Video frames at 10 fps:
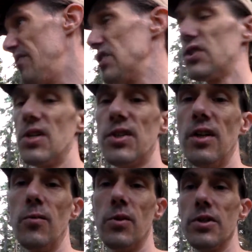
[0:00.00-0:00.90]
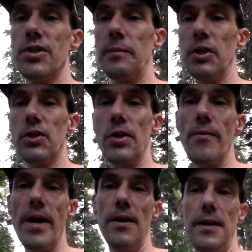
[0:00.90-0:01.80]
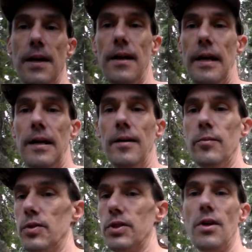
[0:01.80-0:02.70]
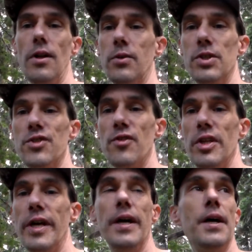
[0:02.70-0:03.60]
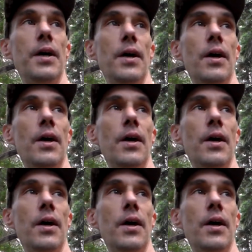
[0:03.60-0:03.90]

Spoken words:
if it starts getting worse, I'm gonna turn around and we'll just call it quits for the day.